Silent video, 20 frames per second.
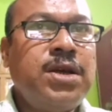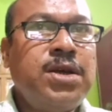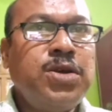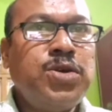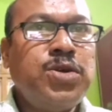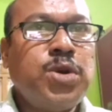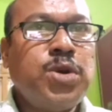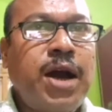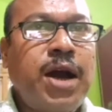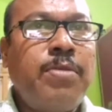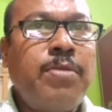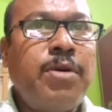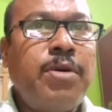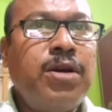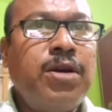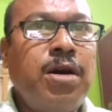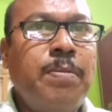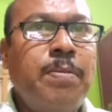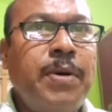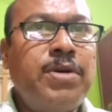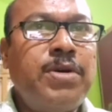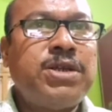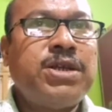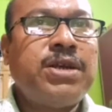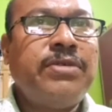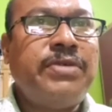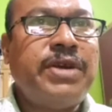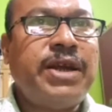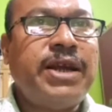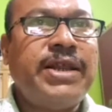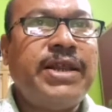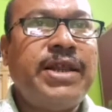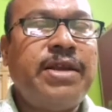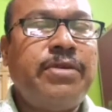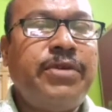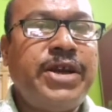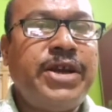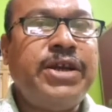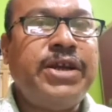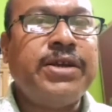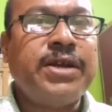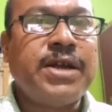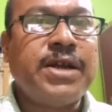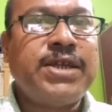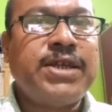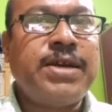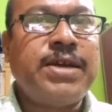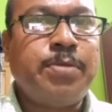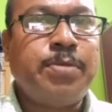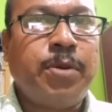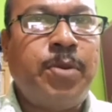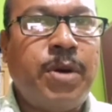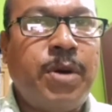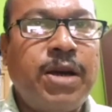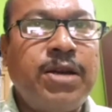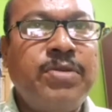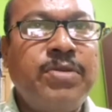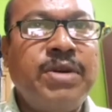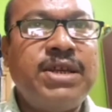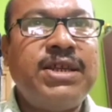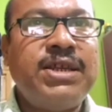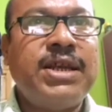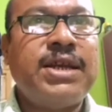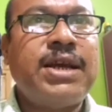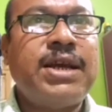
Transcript: So carbon compounds have another very interesting property. What is that?